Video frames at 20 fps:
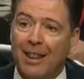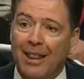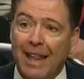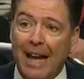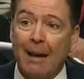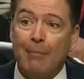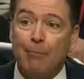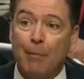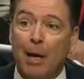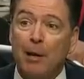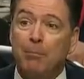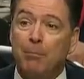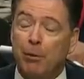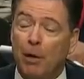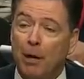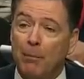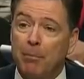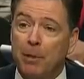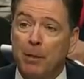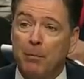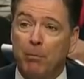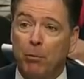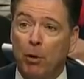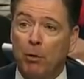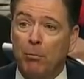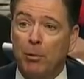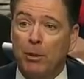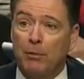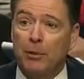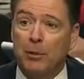that might prompt the
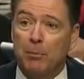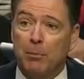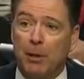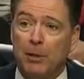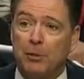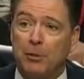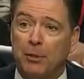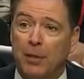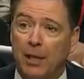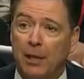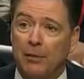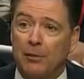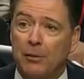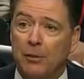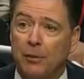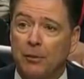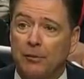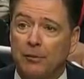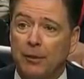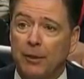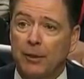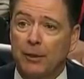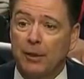appointment of a special counsel.